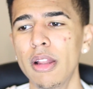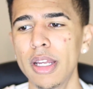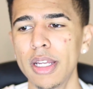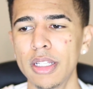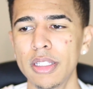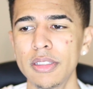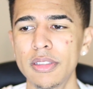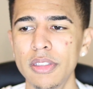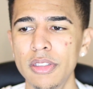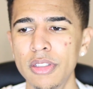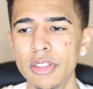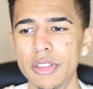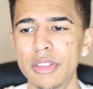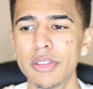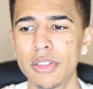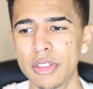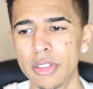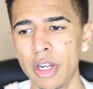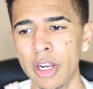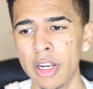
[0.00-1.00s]
Like, this is just
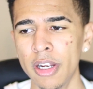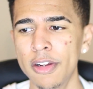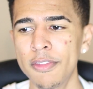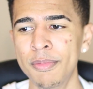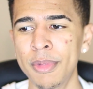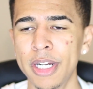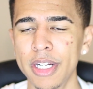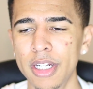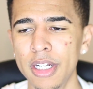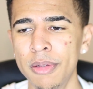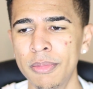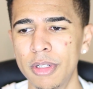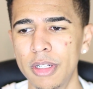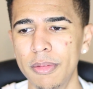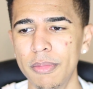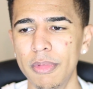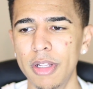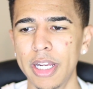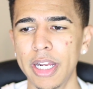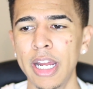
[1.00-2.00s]
the start of my come
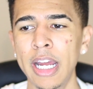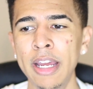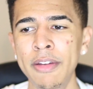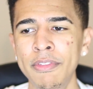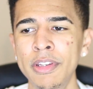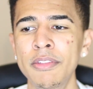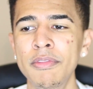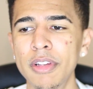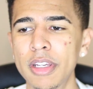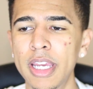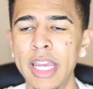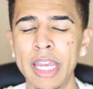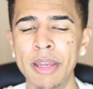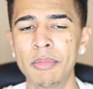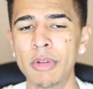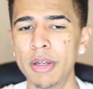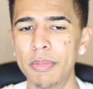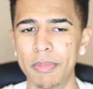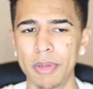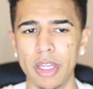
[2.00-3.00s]
up. Like, I haven't even
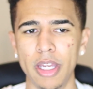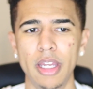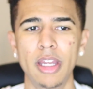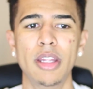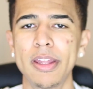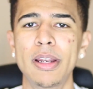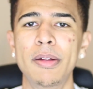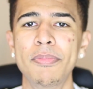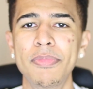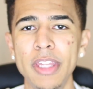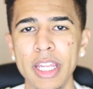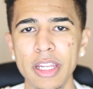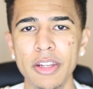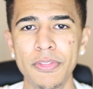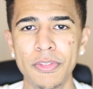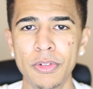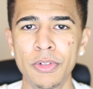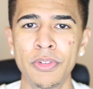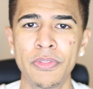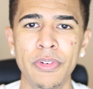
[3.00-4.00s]
came up yet and I'm
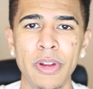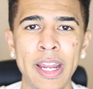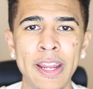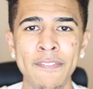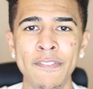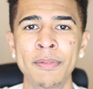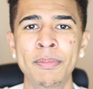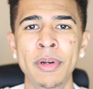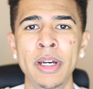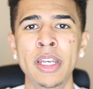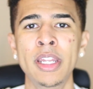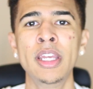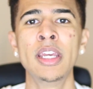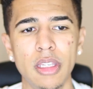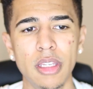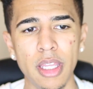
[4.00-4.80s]
thankful for everybody.